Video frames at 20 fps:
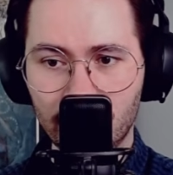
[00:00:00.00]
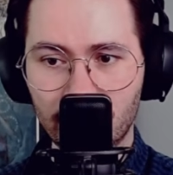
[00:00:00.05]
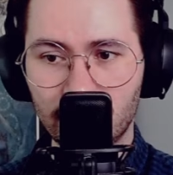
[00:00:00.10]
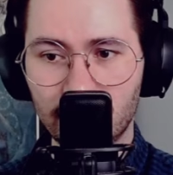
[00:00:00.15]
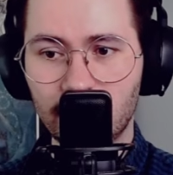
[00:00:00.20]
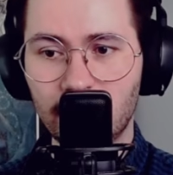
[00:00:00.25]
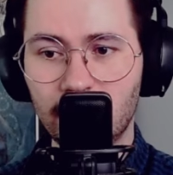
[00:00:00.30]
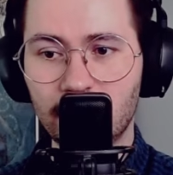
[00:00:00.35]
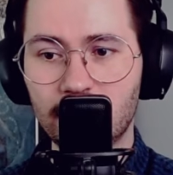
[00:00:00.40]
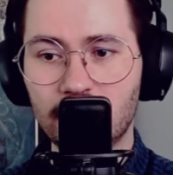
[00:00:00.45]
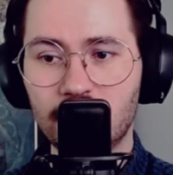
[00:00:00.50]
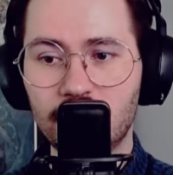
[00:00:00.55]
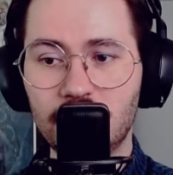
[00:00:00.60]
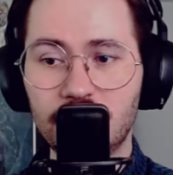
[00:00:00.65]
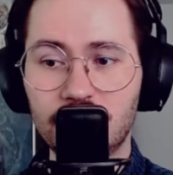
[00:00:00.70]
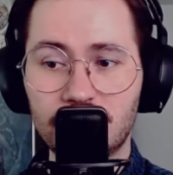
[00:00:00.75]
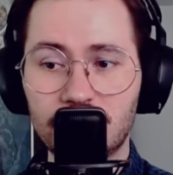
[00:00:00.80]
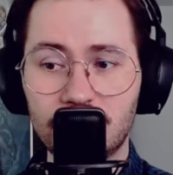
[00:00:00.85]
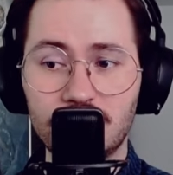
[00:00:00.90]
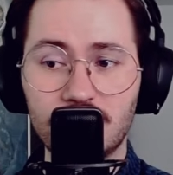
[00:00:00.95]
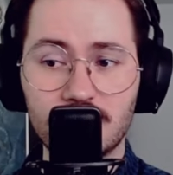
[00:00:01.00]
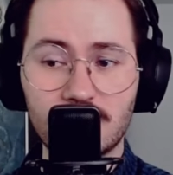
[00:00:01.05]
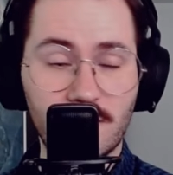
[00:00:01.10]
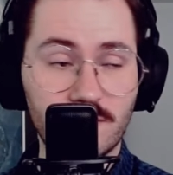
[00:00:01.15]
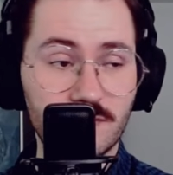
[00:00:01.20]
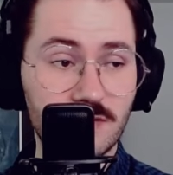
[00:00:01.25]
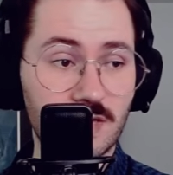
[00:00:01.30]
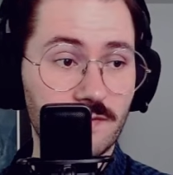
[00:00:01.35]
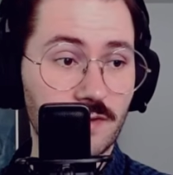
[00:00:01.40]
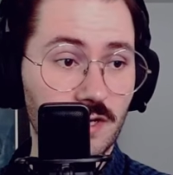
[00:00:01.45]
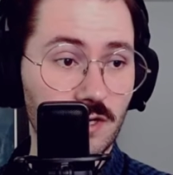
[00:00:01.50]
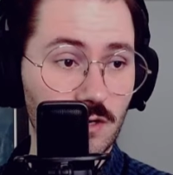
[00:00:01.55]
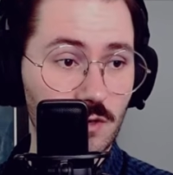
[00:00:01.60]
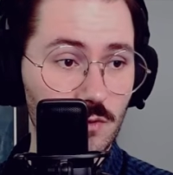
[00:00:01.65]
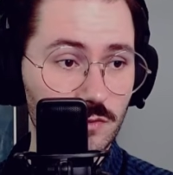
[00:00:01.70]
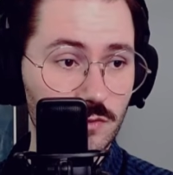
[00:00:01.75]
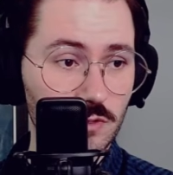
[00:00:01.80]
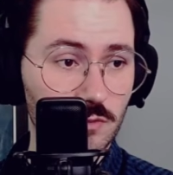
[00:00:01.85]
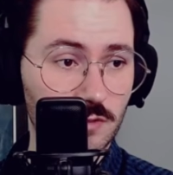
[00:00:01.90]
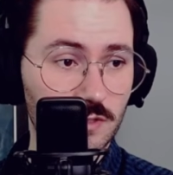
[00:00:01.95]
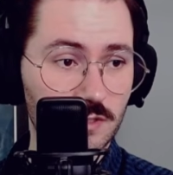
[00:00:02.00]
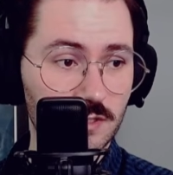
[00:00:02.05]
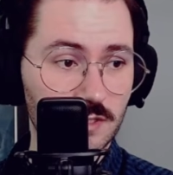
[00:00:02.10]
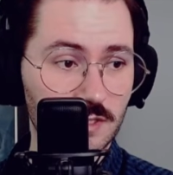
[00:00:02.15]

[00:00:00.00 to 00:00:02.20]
then it at least deserves a very close look.